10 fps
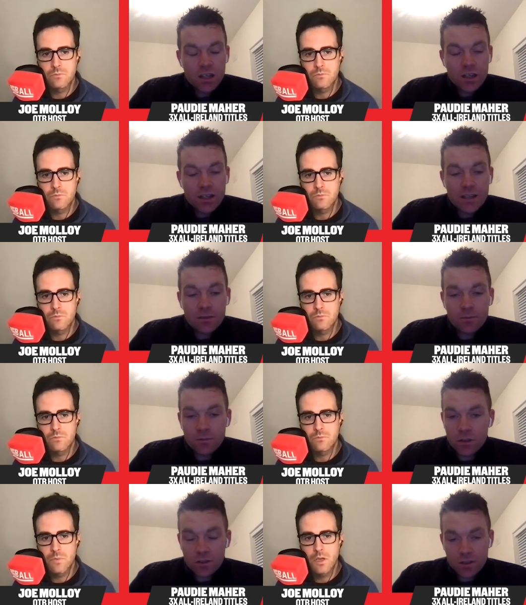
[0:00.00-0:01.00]
Speaker 1: yeah,
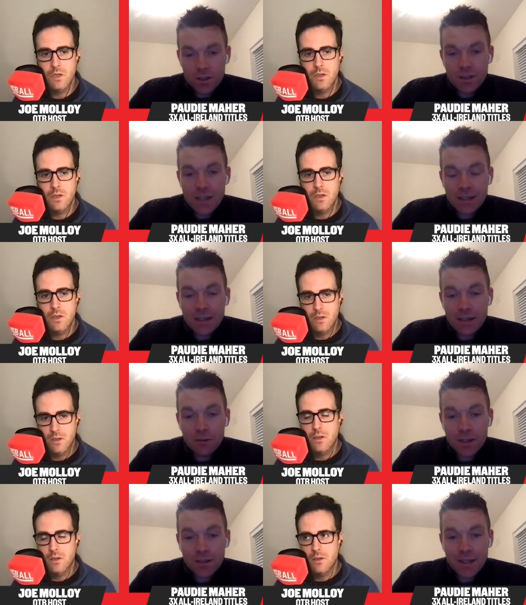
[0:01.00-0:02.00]
just exactly that
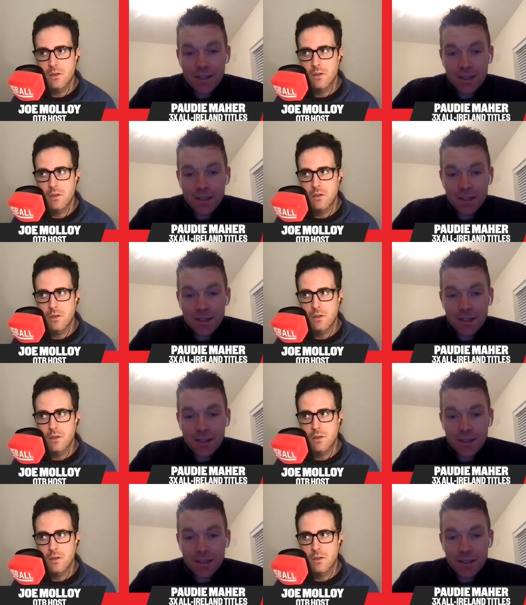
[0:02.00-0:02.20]
was a, that's a